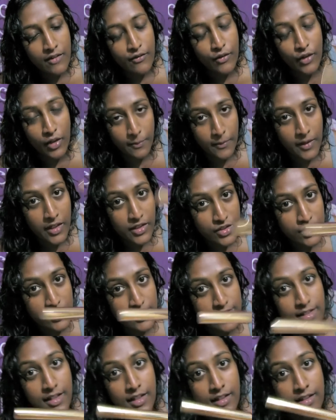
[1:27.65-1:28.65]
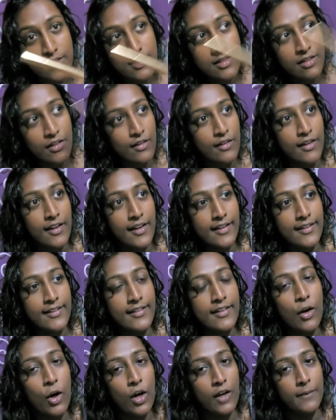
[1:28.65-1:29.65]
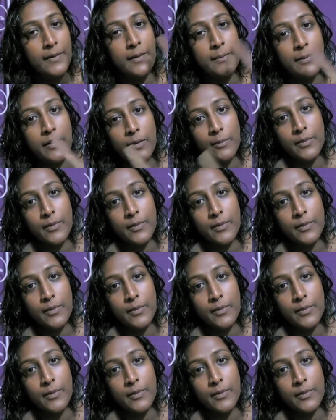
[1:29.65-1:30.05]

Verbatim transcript: For emergencies, you know, like hot people